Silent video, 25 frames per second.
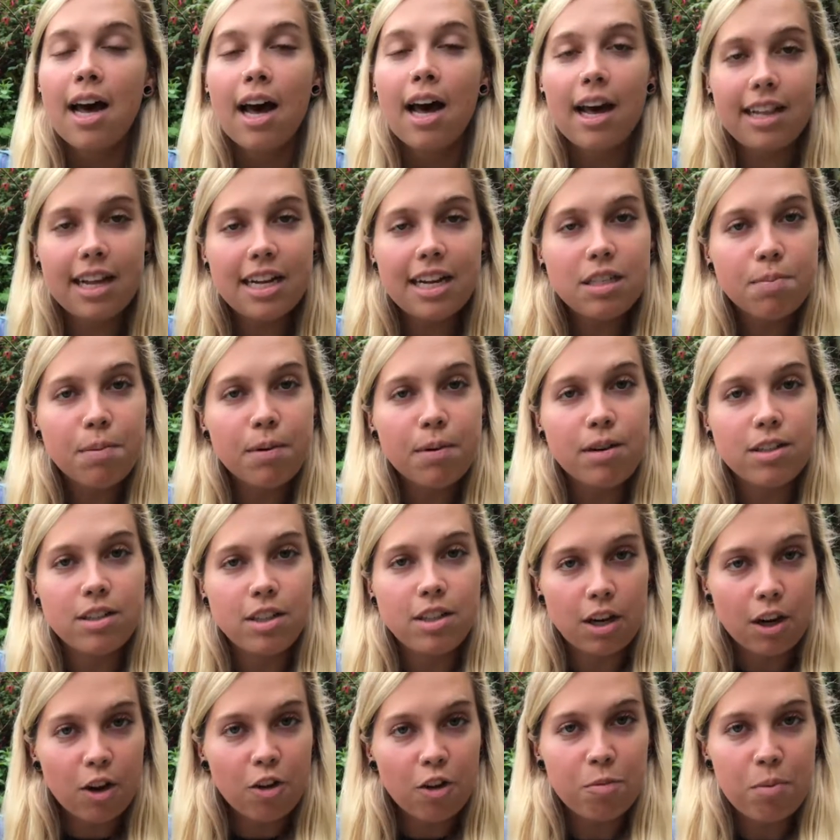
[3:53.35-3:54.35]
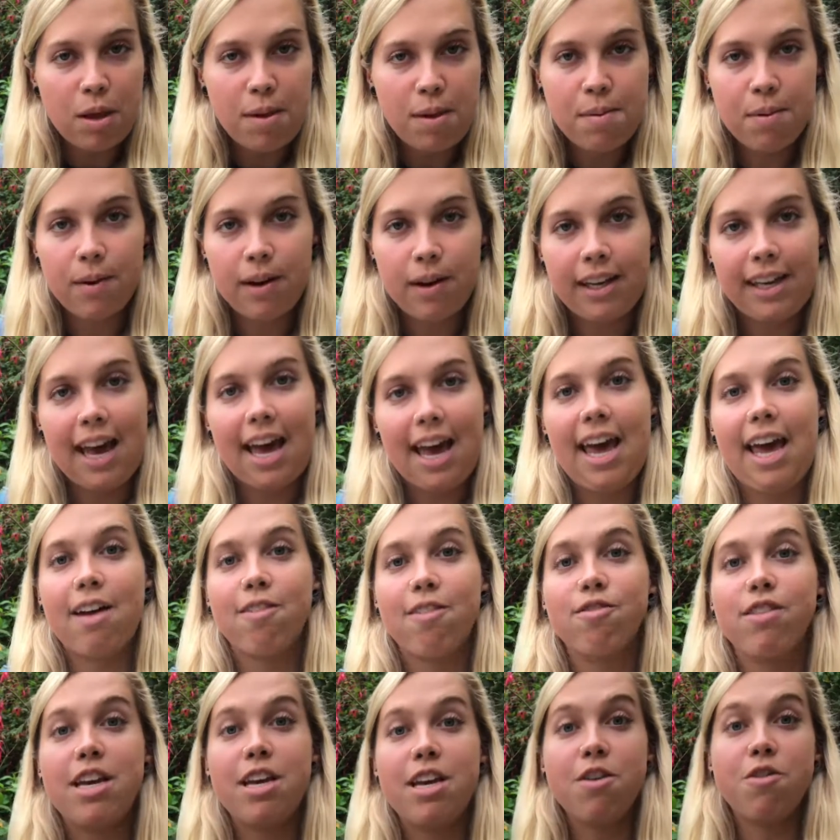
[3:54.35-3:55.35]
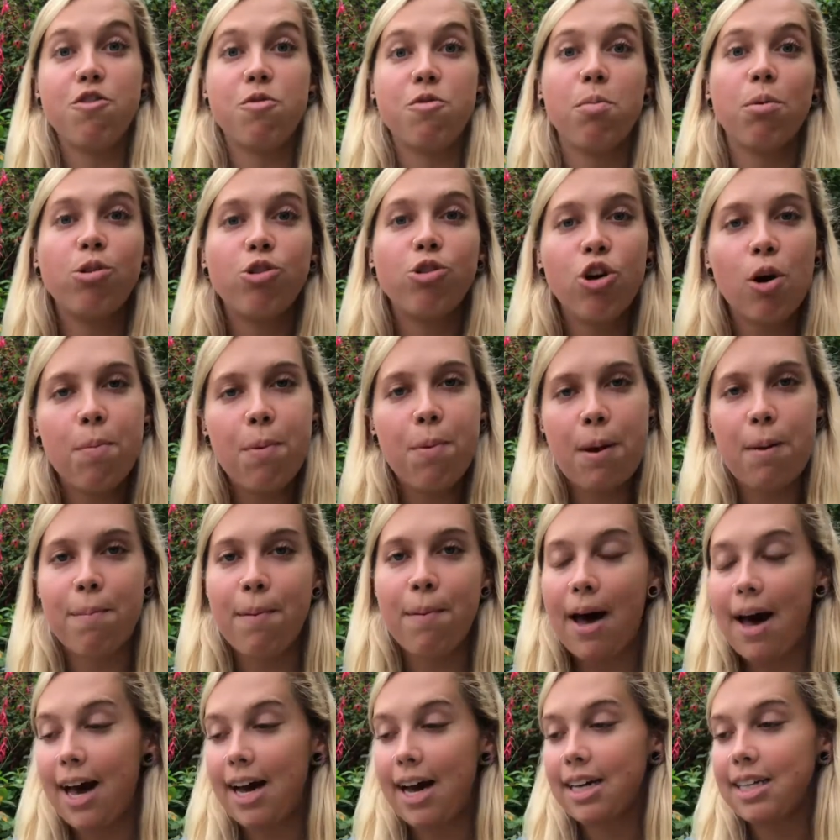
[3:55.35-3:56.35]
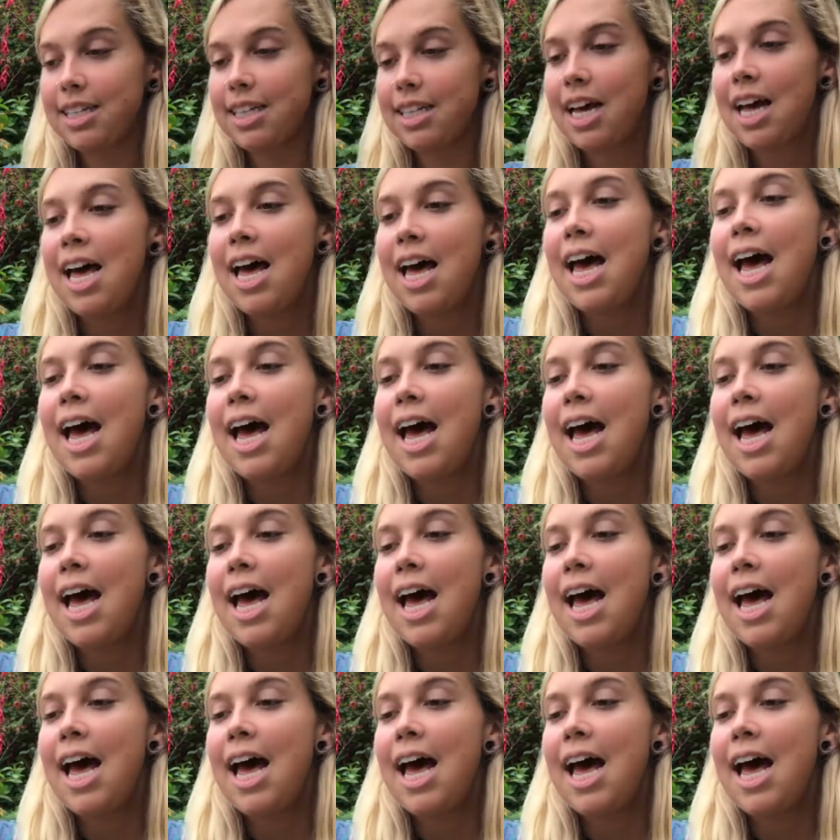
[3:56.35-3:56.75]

and that's because a lot of people are getting reusable shopping bags.